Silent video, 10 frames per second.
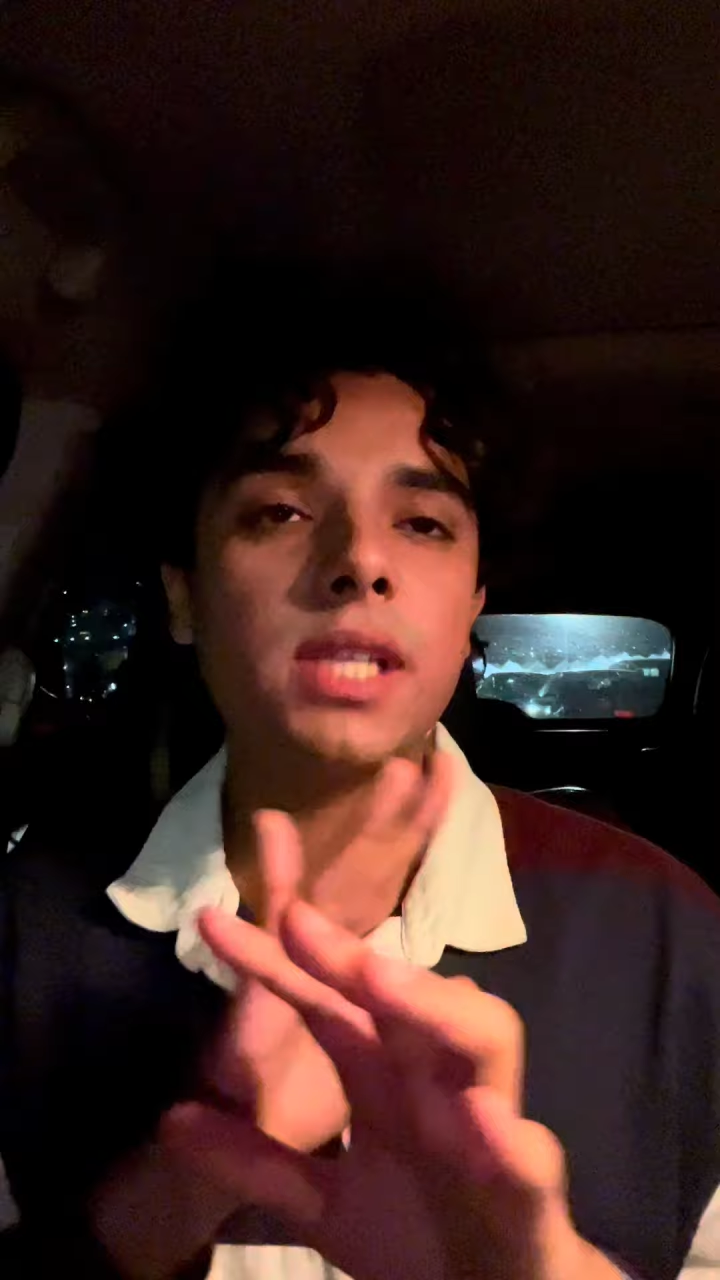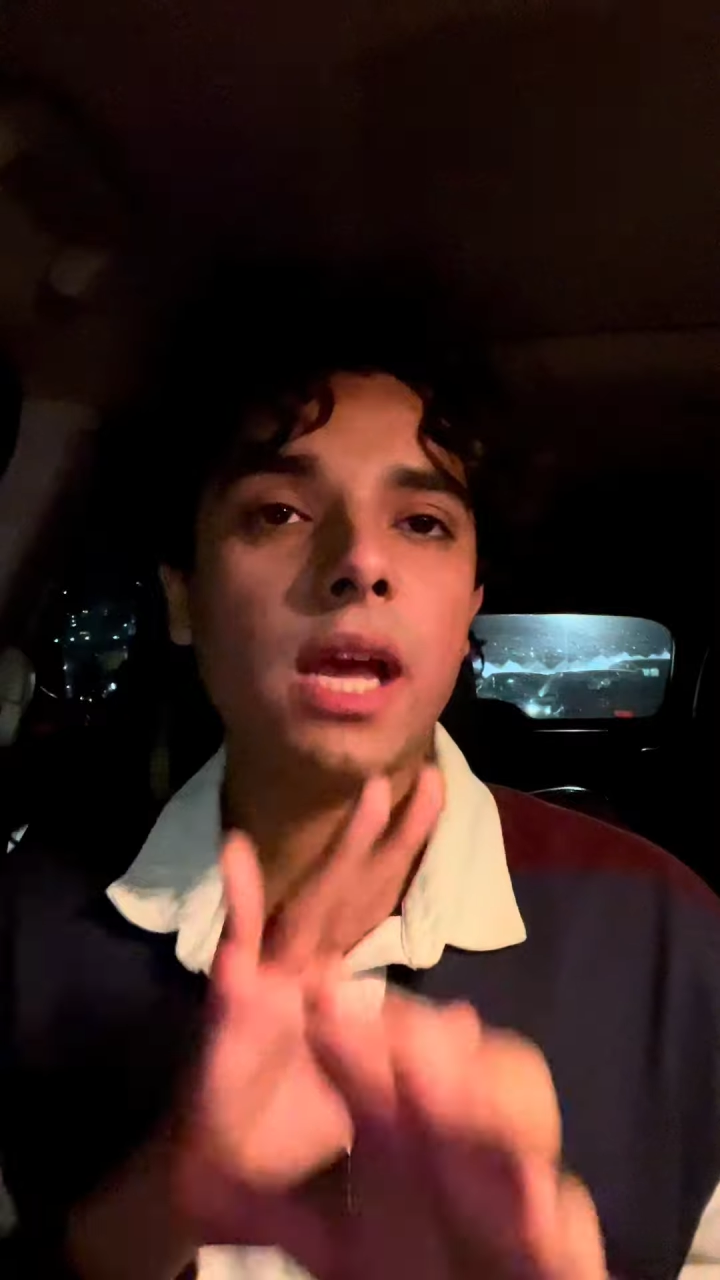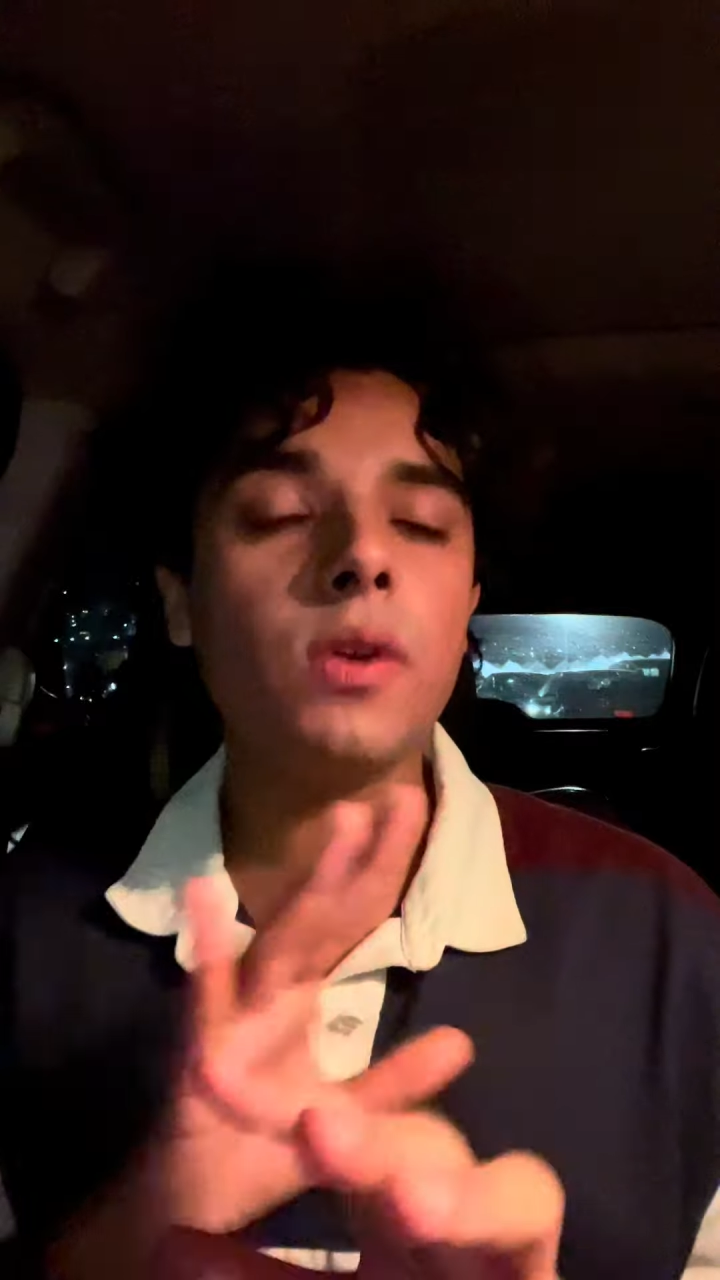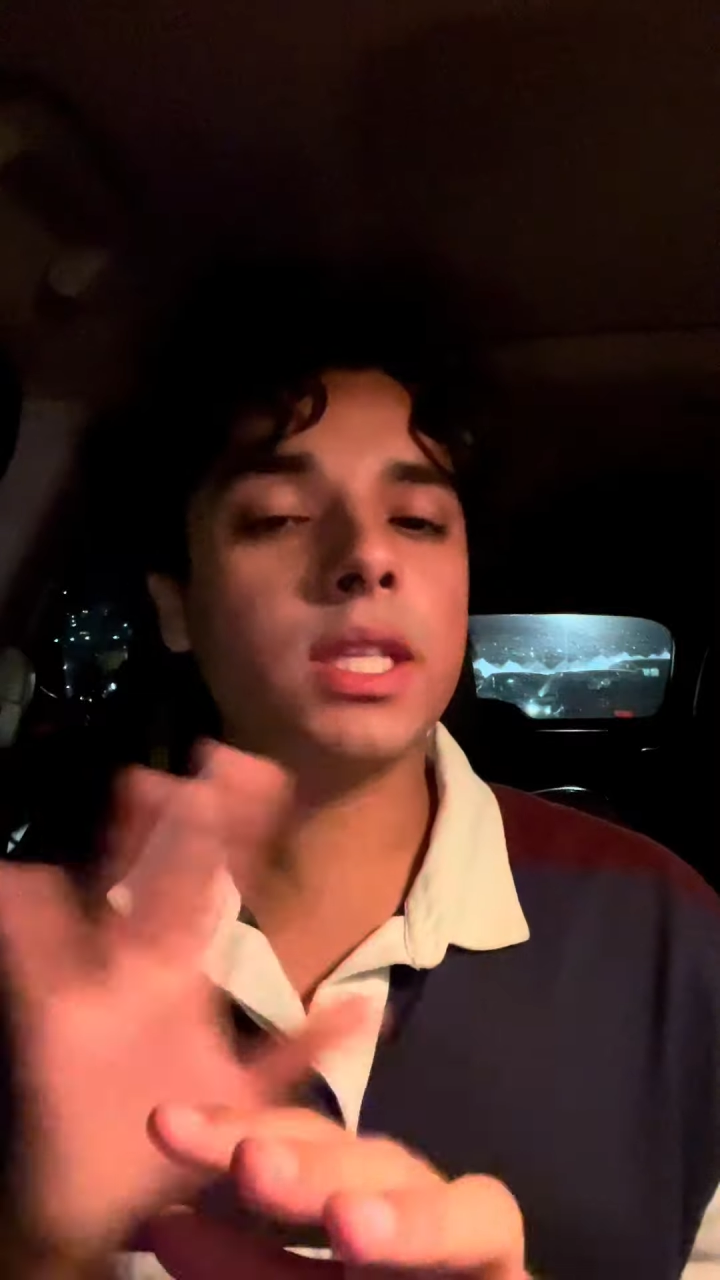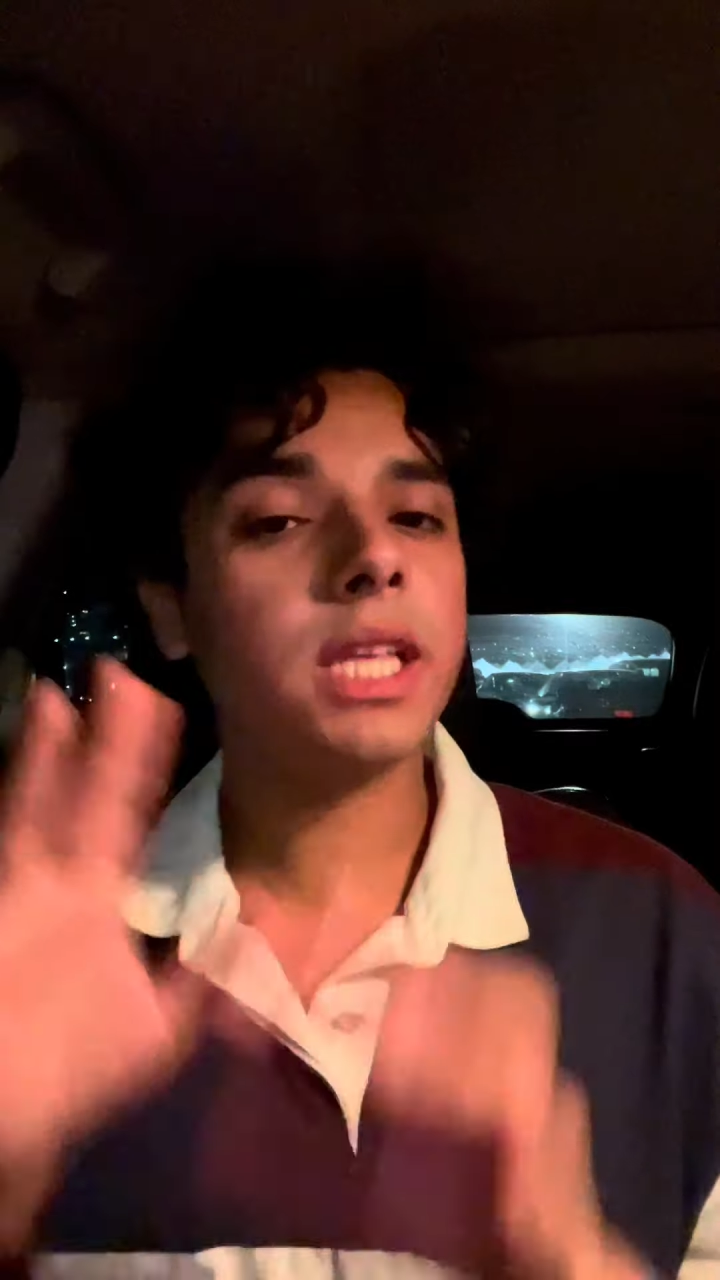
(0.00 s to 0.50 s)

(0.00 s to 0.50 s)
out the